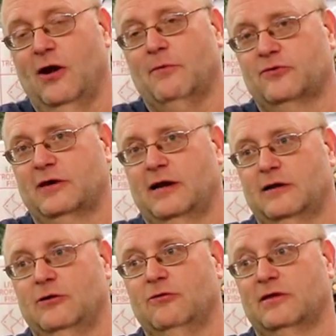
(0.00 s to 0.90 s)
almost got
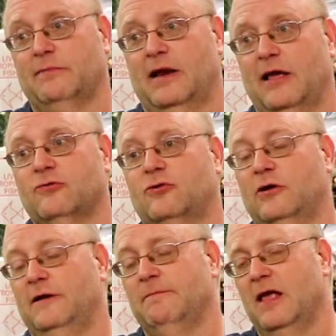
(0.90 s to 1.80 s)
to do something else
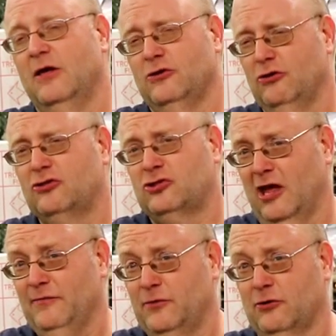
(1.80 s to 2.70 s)
to it. You
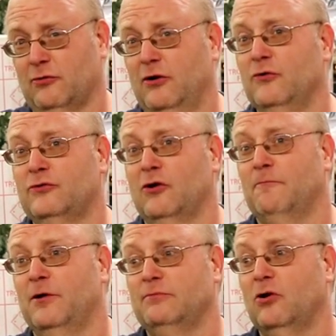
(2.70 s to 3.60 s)
stunt their growth. Don't
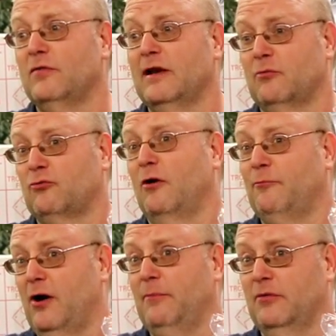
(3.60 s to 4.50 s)
put them. Don't let them grow
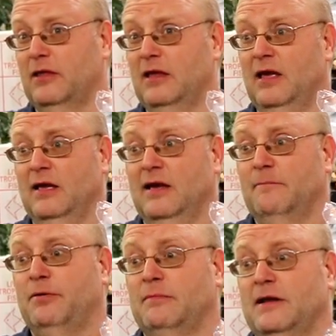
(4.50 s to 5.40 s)
properly.
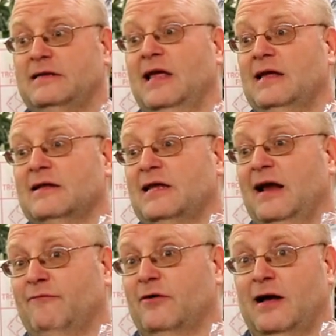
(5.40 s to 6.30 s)
Put them in a ten gallon
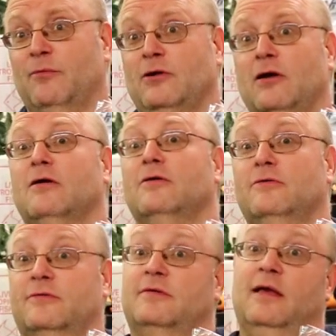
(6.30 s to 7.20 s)
tank for a couple
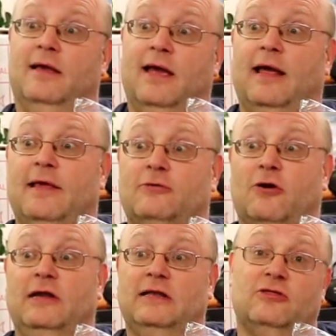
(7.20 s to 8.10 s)
years, and they
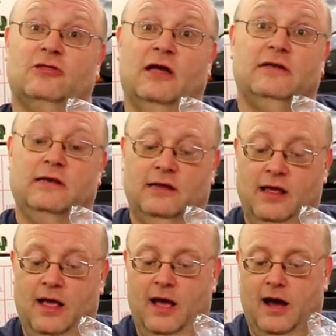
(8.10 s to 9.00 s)
start getting stunted.
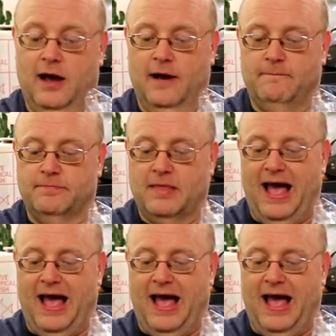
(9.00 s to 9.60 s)
Um,